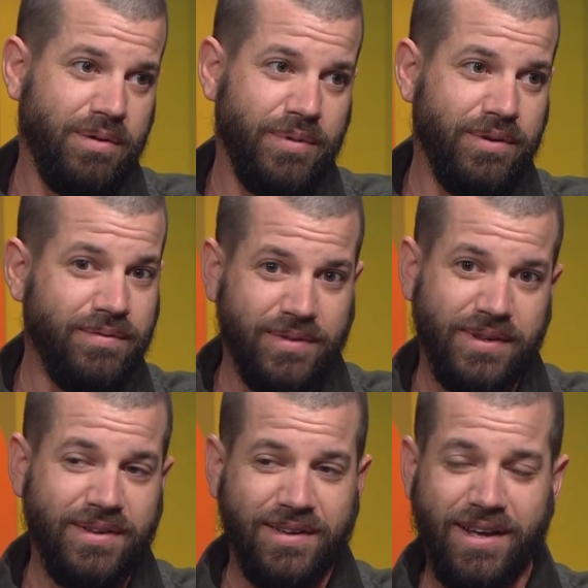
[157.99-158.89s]
I mean,
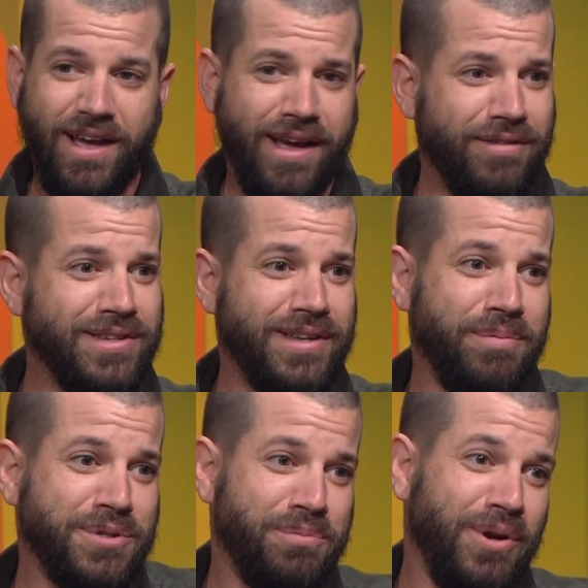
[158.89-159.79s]
I have the same
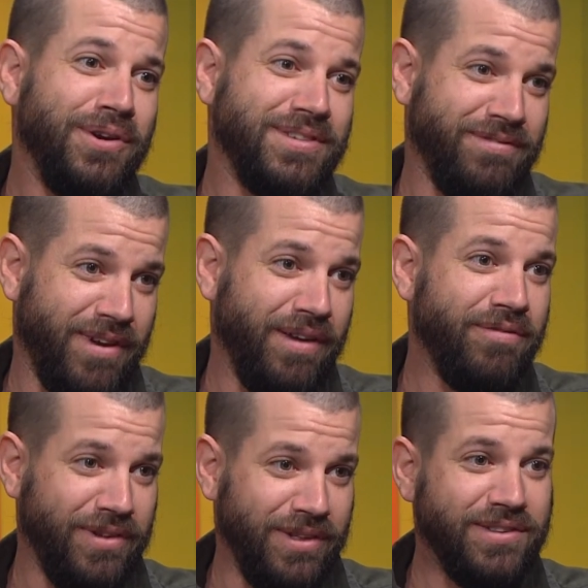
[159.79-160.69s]
experience if I'm
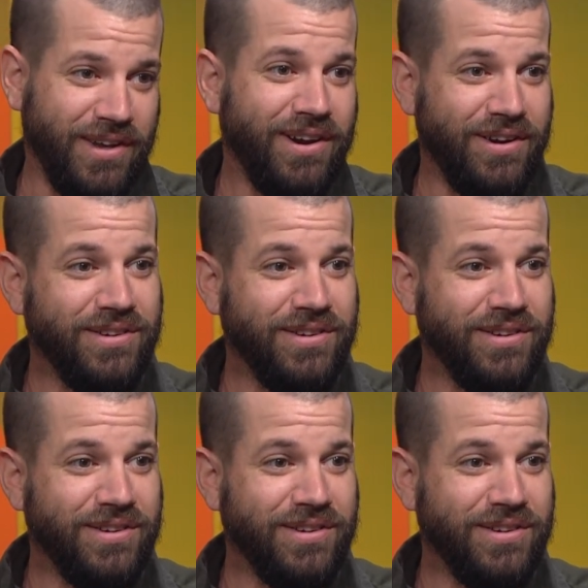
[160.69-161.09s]
feeling tired.